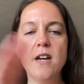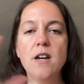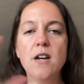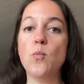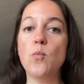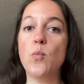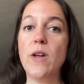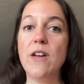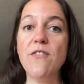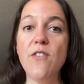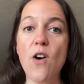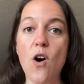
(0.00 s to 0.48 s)

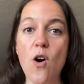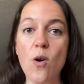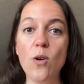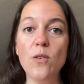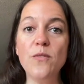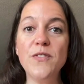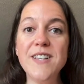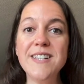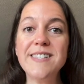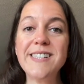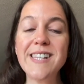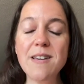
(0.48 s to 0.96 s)
We have
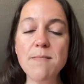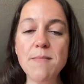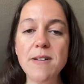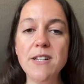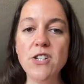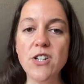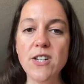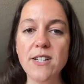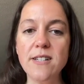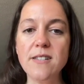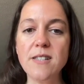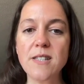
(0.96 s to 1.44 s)
all these
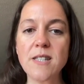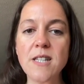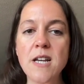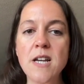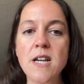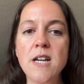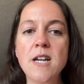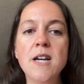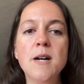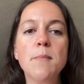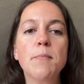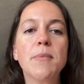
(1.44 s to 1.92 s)
images,
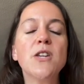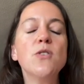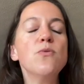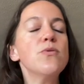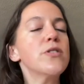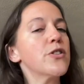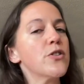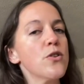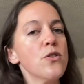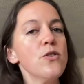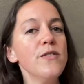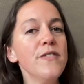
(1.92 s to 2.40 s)
but you
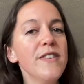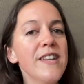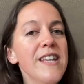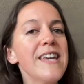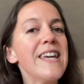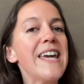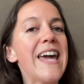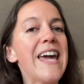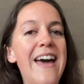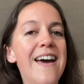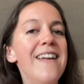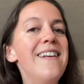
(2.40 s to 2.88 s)
certainly
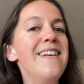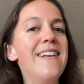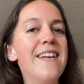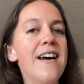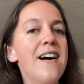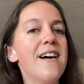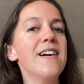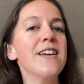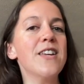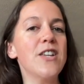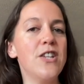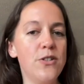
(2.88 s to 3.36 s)

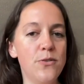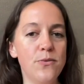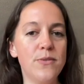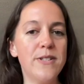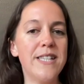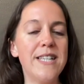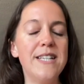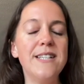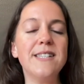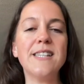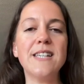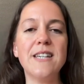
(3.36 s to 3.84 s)
cannot
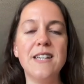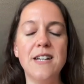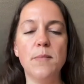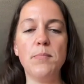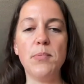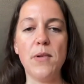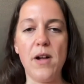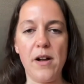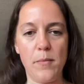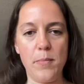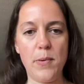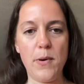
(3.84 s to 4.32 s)
use these in a
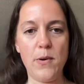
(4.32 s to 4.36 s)
blog